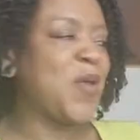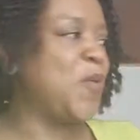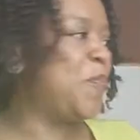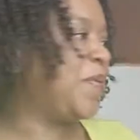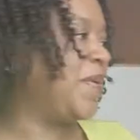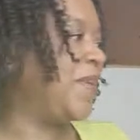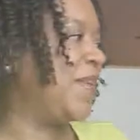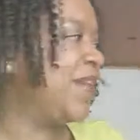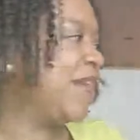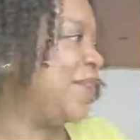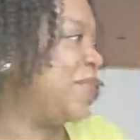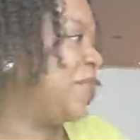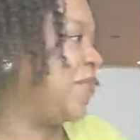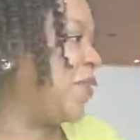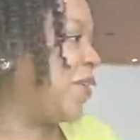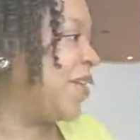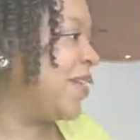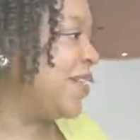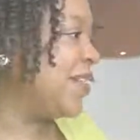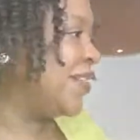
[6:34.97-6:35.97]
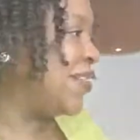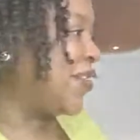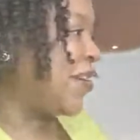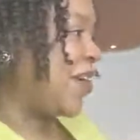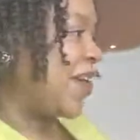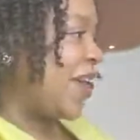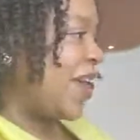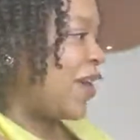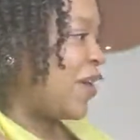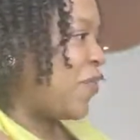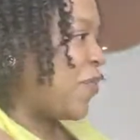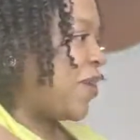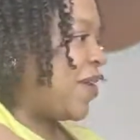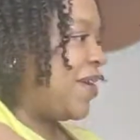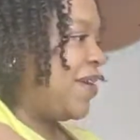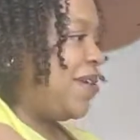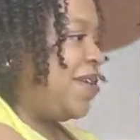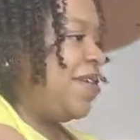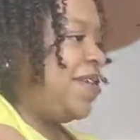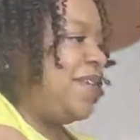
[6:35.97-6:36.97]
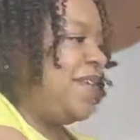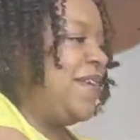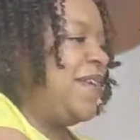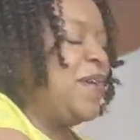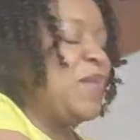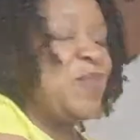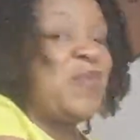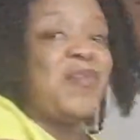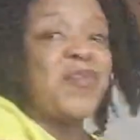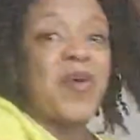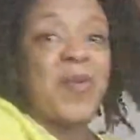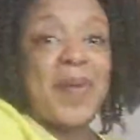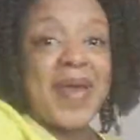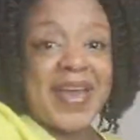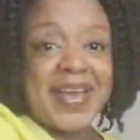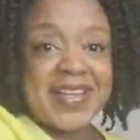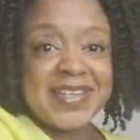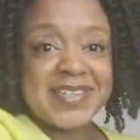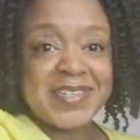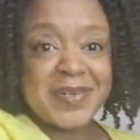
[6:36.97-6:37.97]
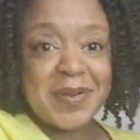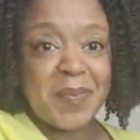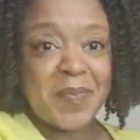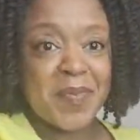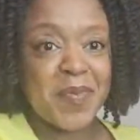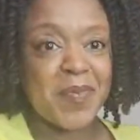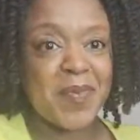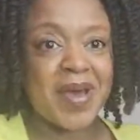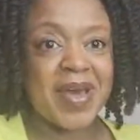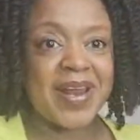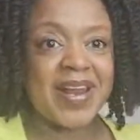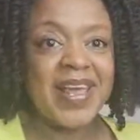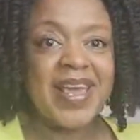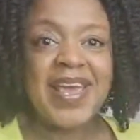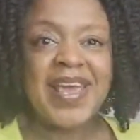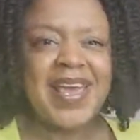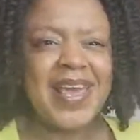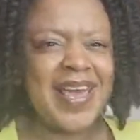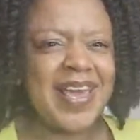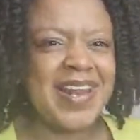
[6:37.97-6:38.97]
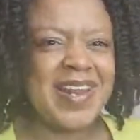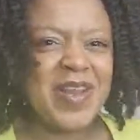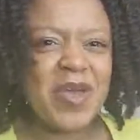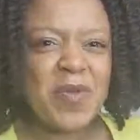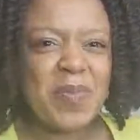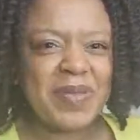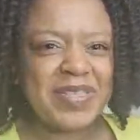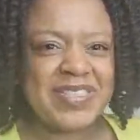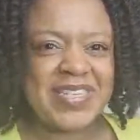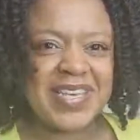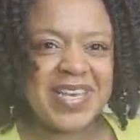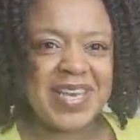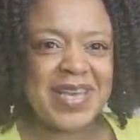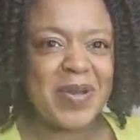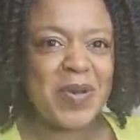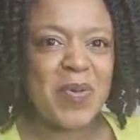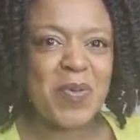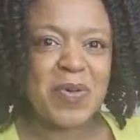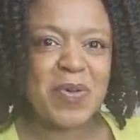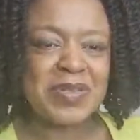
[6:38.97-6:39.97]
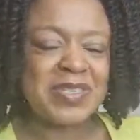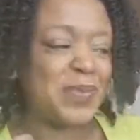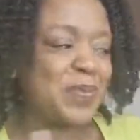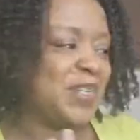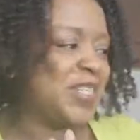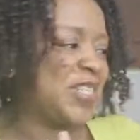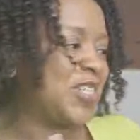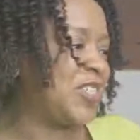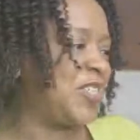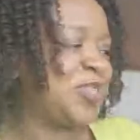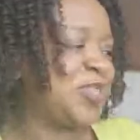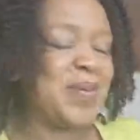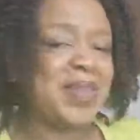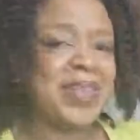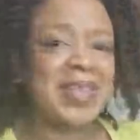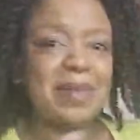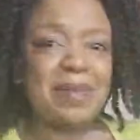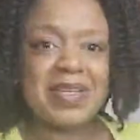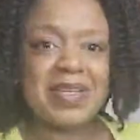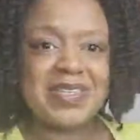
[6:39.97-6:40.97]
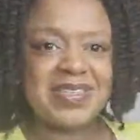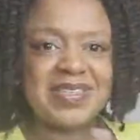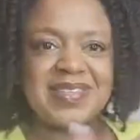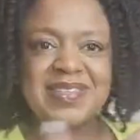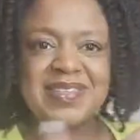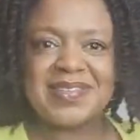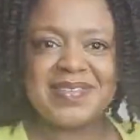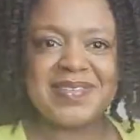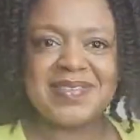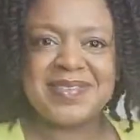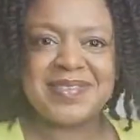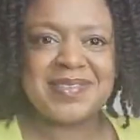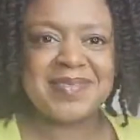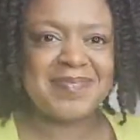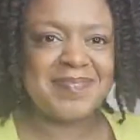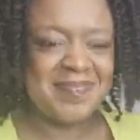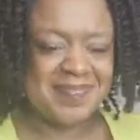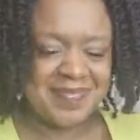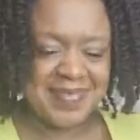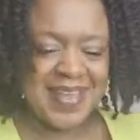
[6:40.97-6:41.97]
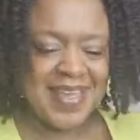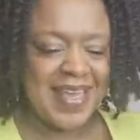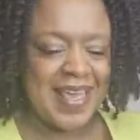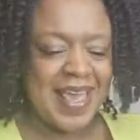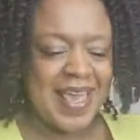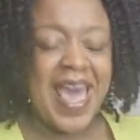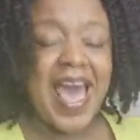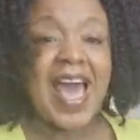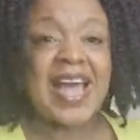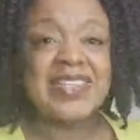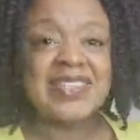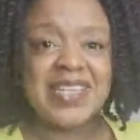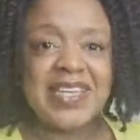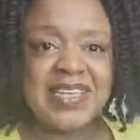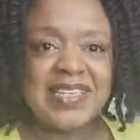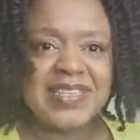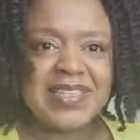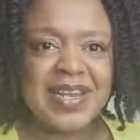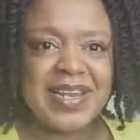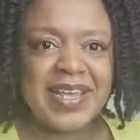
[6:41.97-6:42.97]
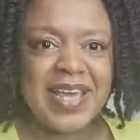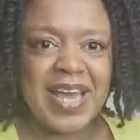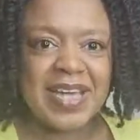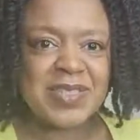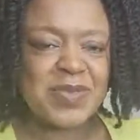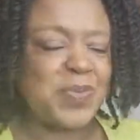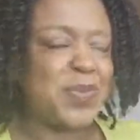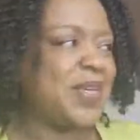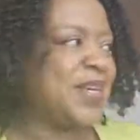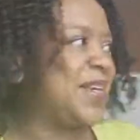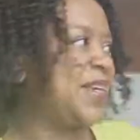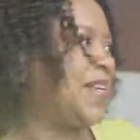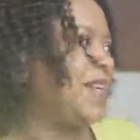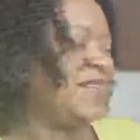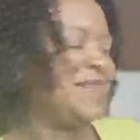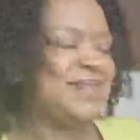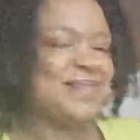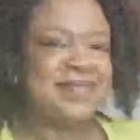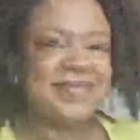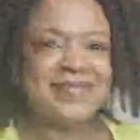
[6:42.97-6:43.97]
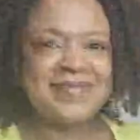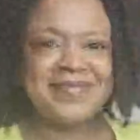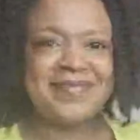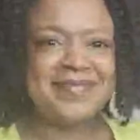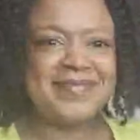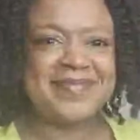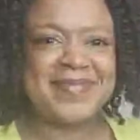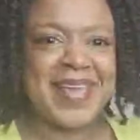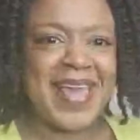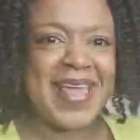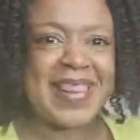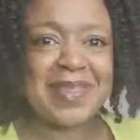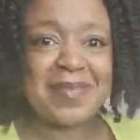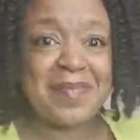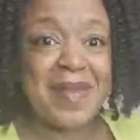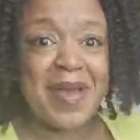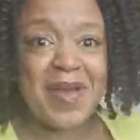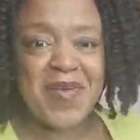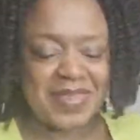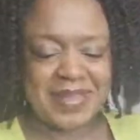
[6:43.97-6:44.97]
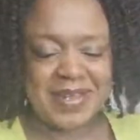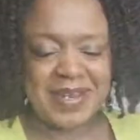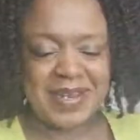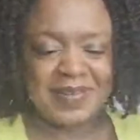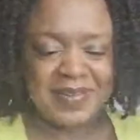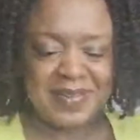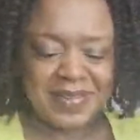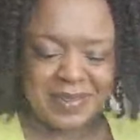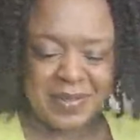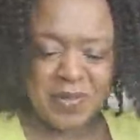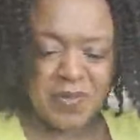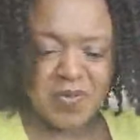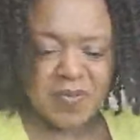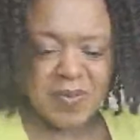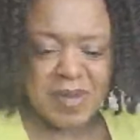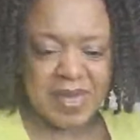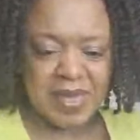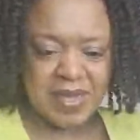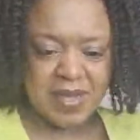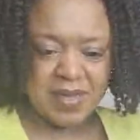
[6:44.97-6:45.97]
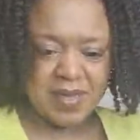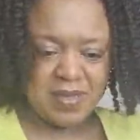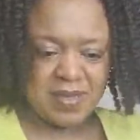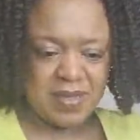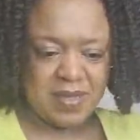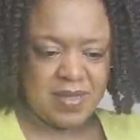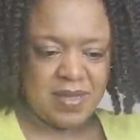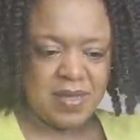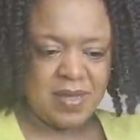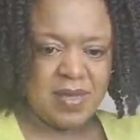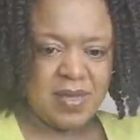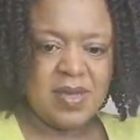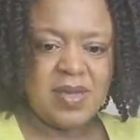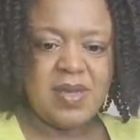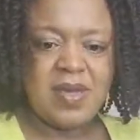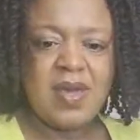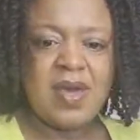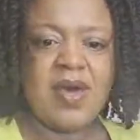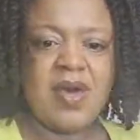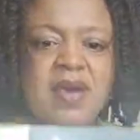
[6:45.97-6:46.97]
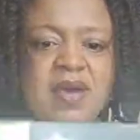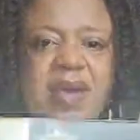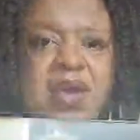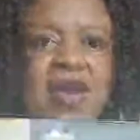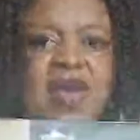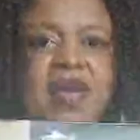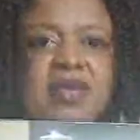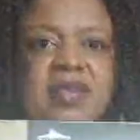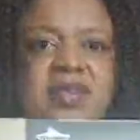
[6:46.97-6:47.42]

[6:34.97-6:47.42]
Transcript: open, like, we're gonna start here where we've got package number one in no particular order. We're just doing them as as easily as we can get them out of the the hallway. Okay,